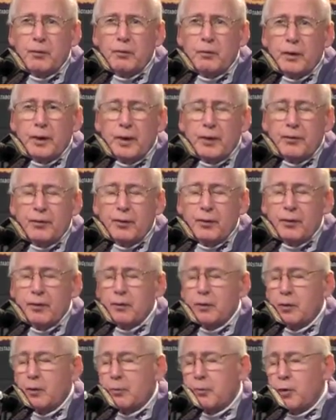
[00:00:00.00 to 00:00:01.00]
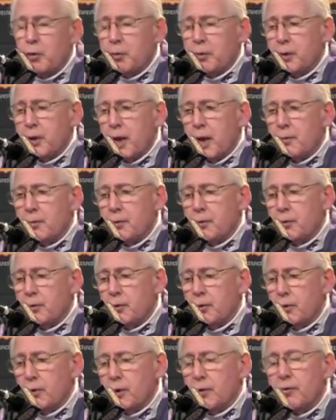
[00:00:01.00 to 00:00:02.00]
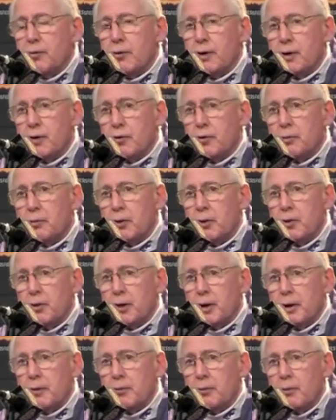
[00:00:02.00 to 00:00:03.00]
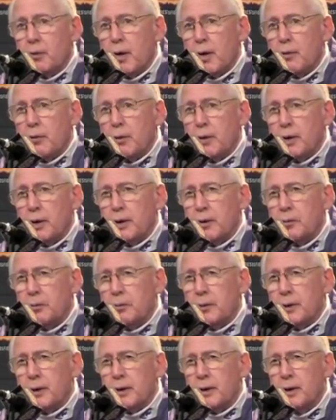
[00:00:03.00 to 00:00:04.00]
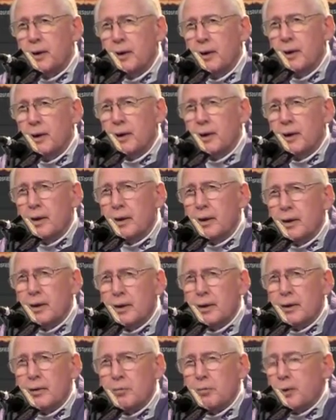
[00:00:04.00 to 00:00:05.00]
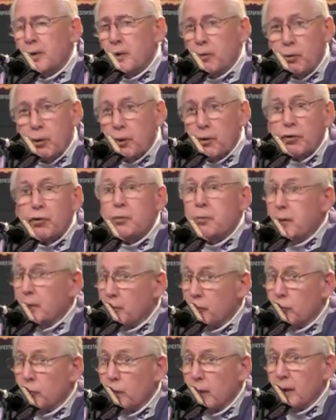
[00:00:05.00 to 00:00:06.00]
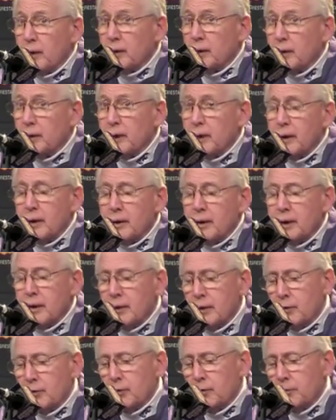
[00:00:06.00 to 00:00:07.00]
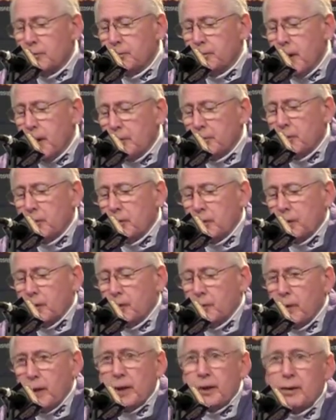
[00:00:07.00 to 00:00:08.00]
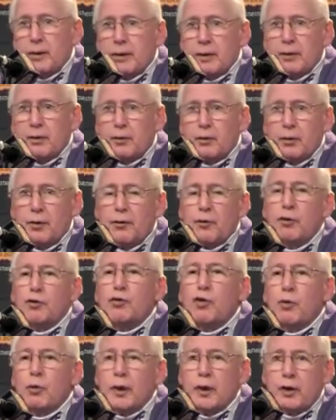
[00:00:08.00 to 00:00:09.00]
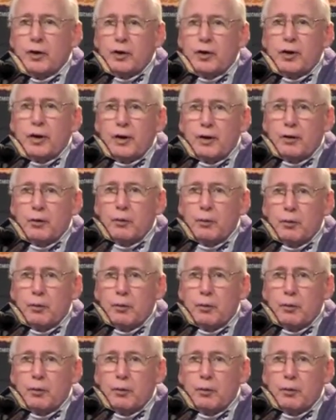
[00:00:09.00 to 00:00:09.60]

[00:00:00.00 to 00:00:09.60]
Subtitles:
we had the appropriate opportunity to finish the ball game the right way, but it was a big swing, and you're absolutely correct. And there's no guarantee that